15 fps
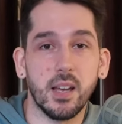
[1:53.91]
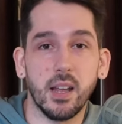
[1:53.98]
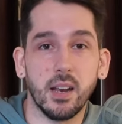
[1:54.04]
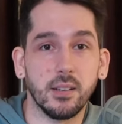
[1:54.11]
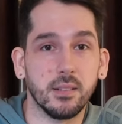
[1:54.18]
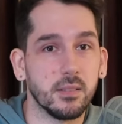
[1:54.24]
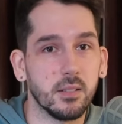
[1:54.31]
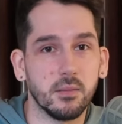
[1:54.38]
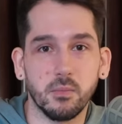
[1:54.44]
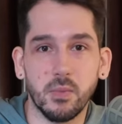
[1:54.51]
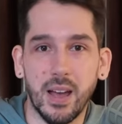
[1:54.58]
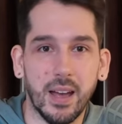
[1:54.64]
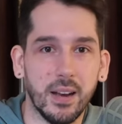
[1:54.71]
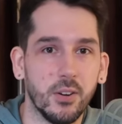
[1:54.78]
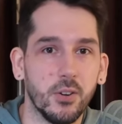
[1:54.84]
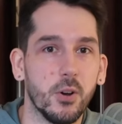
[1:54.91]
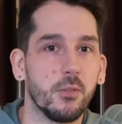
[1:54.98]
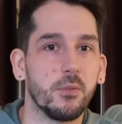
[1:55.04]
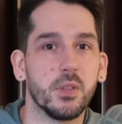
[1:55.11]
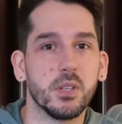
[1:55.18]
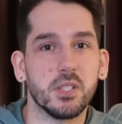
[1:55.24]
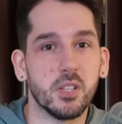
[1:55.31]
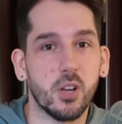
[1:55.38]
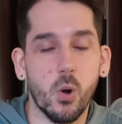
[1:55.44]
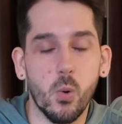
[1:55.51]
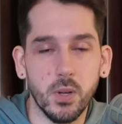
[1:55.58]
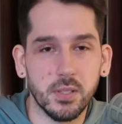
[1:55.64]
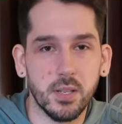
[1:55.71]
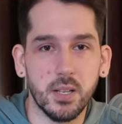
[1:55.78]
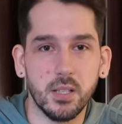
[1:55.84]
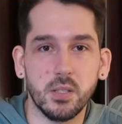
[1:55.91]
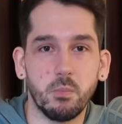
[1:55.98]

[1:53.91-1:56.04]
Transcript: and I don't know if this is a coincidence,